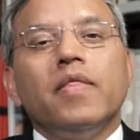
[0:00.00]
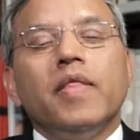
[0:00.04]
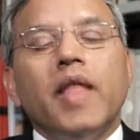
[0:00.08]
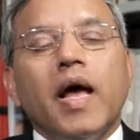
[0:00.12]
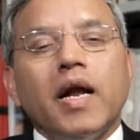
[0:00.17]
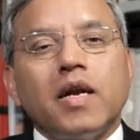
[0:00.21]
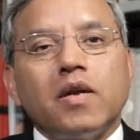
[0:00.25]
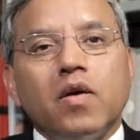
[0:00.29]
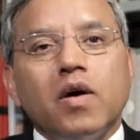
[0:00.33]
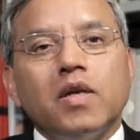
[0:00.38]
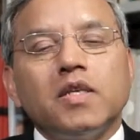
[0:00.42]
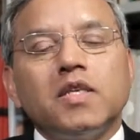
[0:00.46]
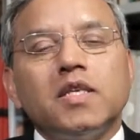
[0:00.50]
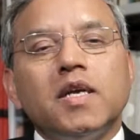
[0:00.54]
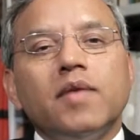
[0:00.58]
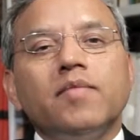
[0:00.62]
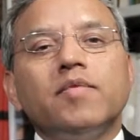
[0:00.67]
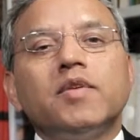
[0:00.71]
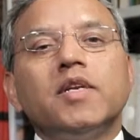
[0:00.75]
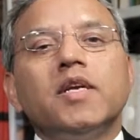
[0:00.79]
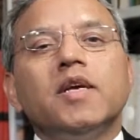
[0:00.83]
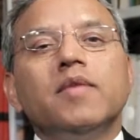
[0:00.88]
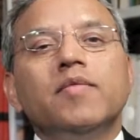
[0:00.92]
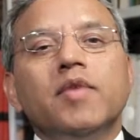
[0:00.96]
That
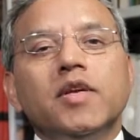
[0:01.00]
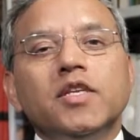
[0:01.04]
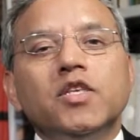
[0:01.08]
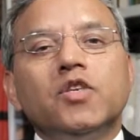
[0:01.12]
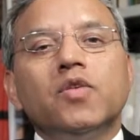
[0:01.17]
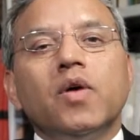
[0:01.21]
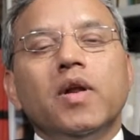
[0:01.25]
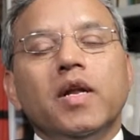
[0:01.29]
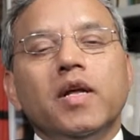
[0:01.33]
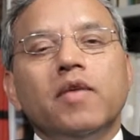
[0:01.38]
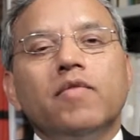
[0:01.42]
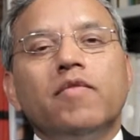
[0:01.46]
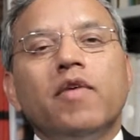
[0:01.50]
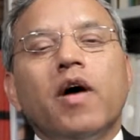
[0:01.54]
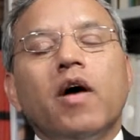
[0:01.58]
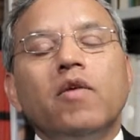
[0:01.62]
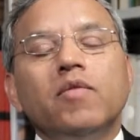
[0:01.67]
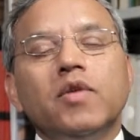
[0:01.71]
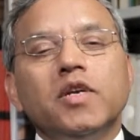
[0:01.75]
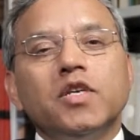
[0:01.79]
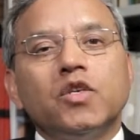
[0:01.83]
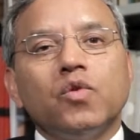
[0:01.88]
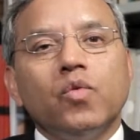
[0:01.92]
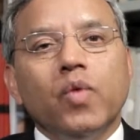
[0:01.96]
concept eventually
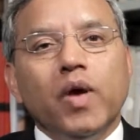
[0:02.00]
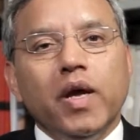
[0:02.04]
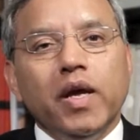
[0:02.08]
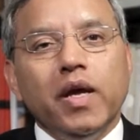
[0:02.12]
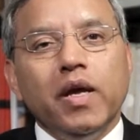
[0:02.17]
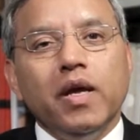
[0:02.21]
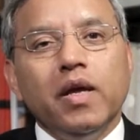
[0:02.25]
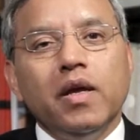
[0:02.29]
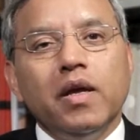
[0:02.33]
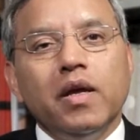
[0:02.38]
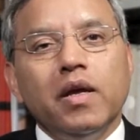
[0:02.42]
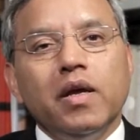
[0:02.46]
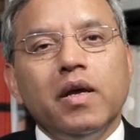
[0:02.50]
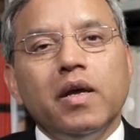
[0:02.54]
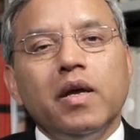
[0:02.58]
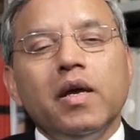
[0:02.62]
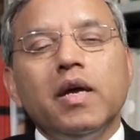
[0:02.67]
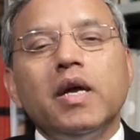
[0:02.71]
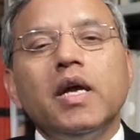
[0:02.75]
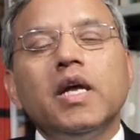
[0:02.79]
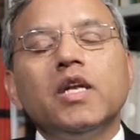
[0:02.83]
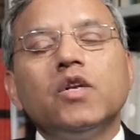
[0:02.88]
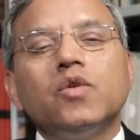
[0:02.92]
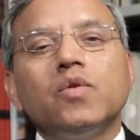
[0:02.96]
found its way
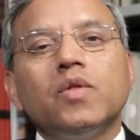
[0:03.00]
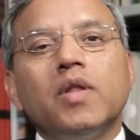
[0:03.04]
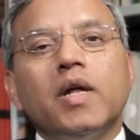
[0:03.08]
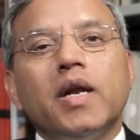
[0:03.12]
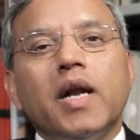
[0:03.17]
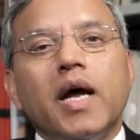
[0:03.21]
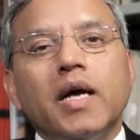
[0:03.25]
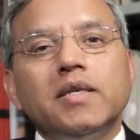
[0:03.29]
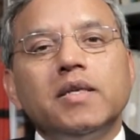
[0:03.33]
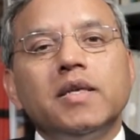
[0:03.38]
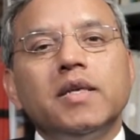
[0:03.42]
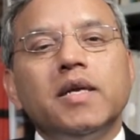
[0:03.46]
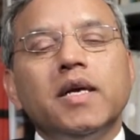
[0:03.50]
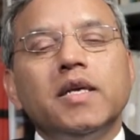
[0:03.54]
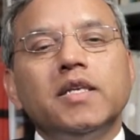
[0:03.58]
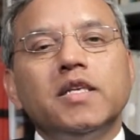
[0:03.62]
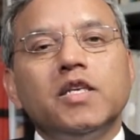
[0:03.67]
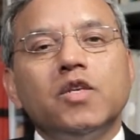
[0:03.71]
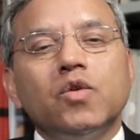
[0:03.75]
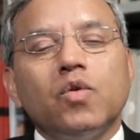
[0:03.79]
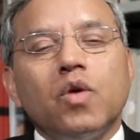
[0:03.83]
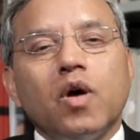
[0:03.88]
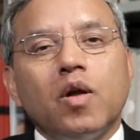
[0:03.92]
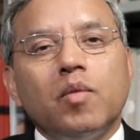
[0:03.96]
into the
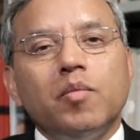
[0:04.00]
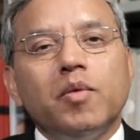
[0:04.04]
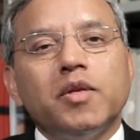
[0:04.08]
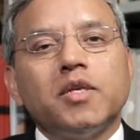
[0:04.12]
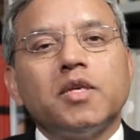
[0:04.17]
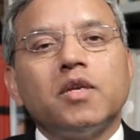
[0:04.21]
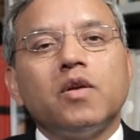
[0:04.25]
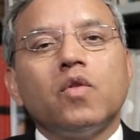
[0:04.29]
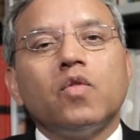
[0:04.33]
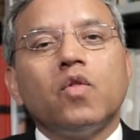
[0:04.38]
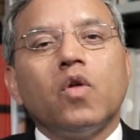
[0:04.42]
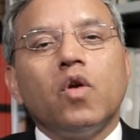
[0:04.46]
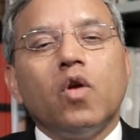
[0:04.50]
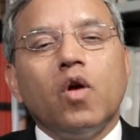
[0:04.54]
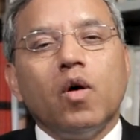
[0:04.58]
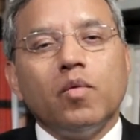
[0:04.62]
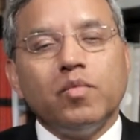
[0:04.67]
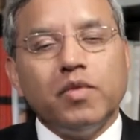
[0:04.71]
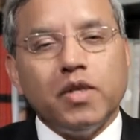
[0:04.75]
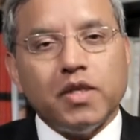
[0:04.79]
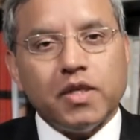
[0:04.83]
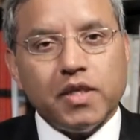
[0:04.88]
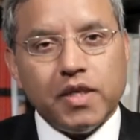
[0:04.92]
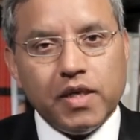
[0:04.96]
1982 Convention on the
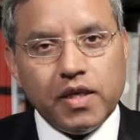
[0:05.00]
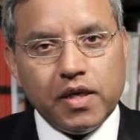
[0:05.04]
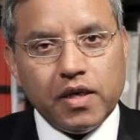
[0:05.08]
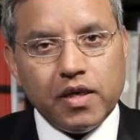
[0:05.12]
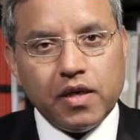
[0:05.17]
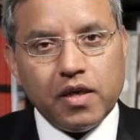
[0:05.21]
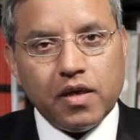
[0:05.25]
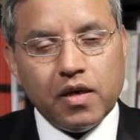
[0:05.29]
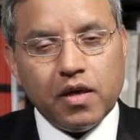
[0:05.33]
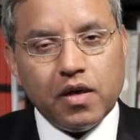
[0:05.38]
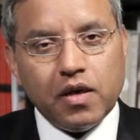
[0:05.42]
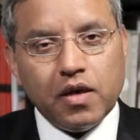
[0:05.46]
Law of the Sea,